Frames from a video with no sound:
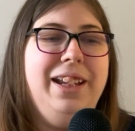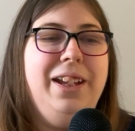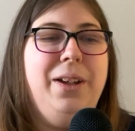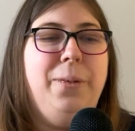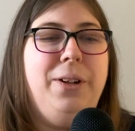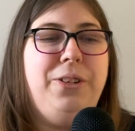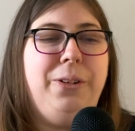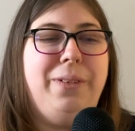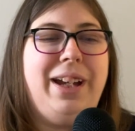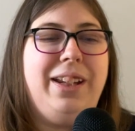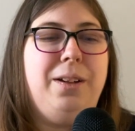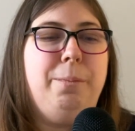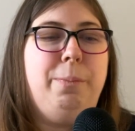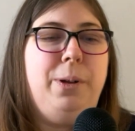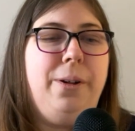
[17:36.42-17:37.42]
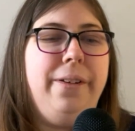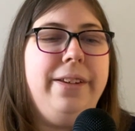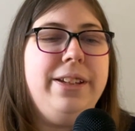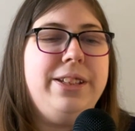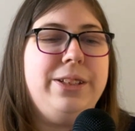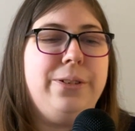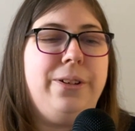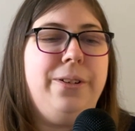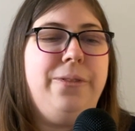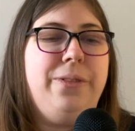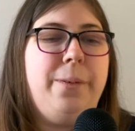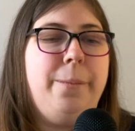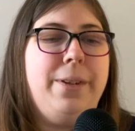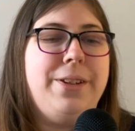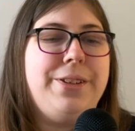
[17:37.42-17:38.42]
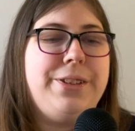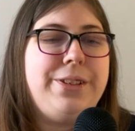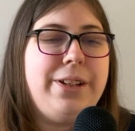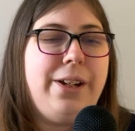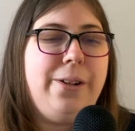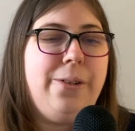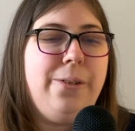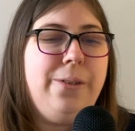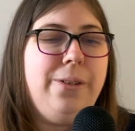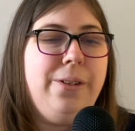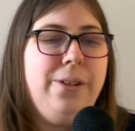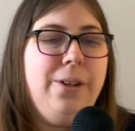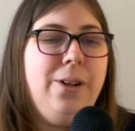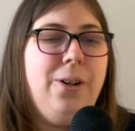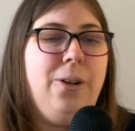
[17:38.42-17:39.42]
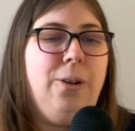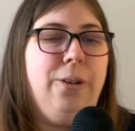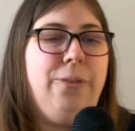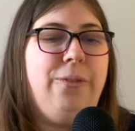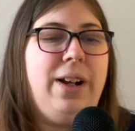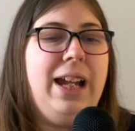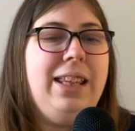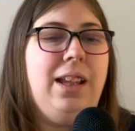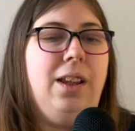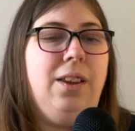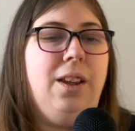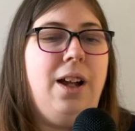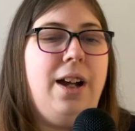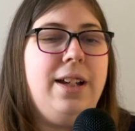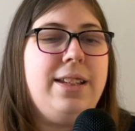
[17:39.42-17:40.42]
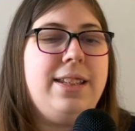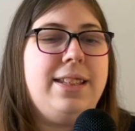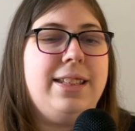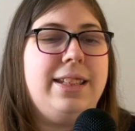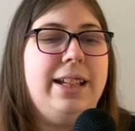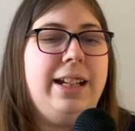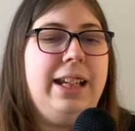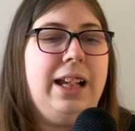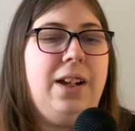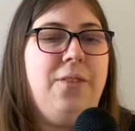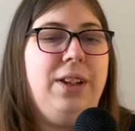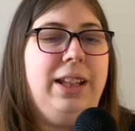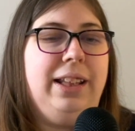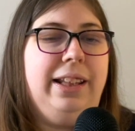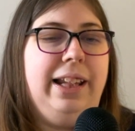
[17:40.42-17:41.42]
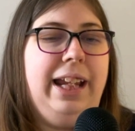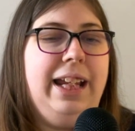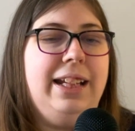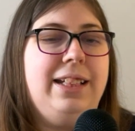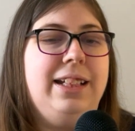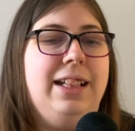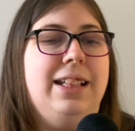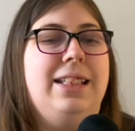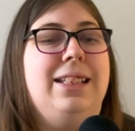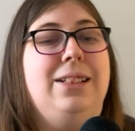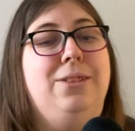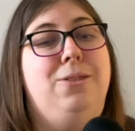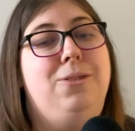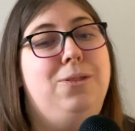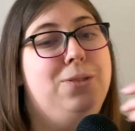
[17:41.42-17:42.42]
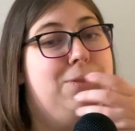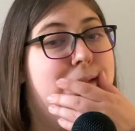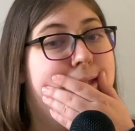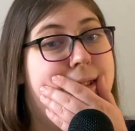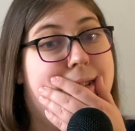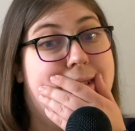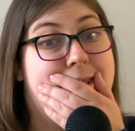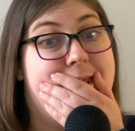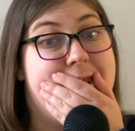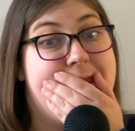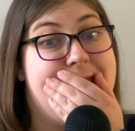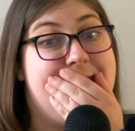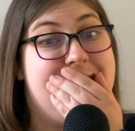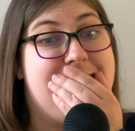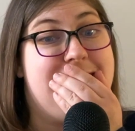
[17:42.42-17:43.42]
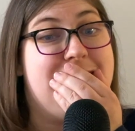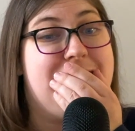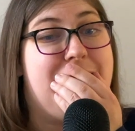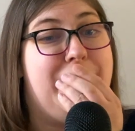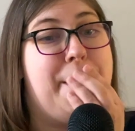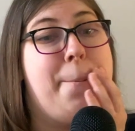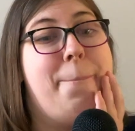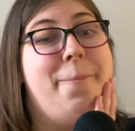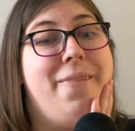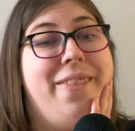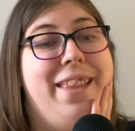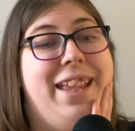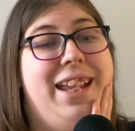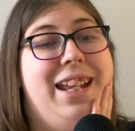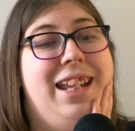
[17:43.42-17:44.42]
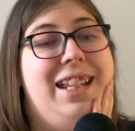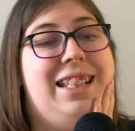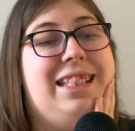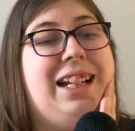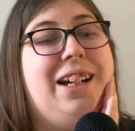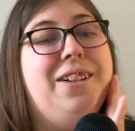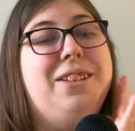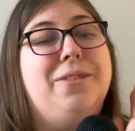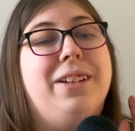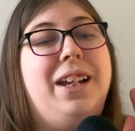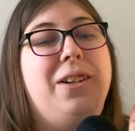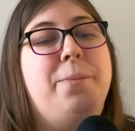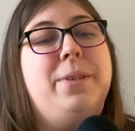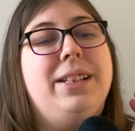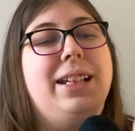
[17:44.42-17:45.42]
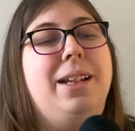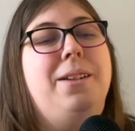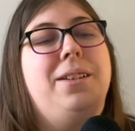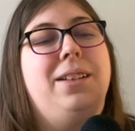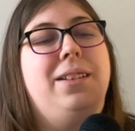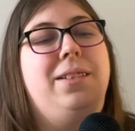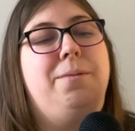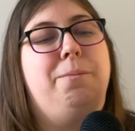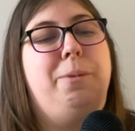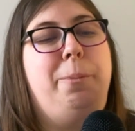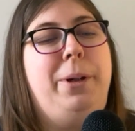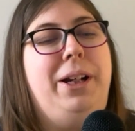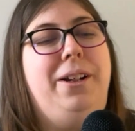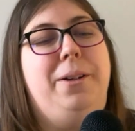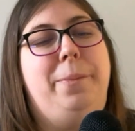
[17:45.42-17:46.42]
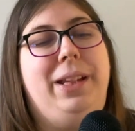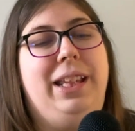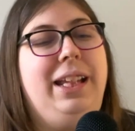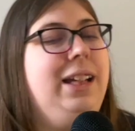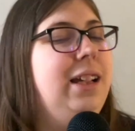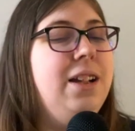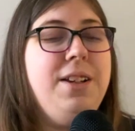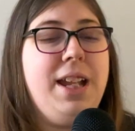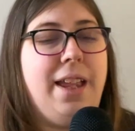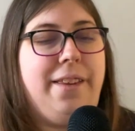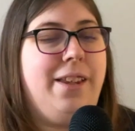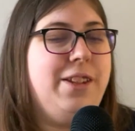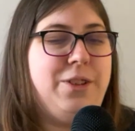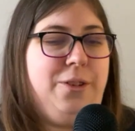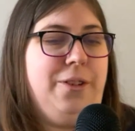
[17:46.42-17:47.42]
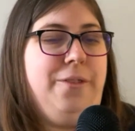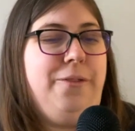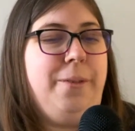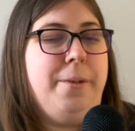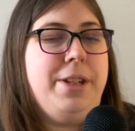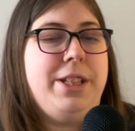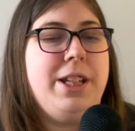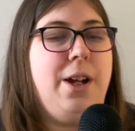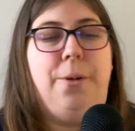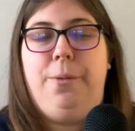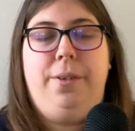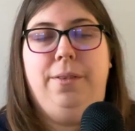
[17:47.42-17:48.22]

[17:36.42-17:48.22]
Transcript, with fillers: Would you rather pull the sword from the stone or find the lost city of Atlantis? Oh. Okay. So I was 100% prepared to be like, oh yeah, the sword from the stone.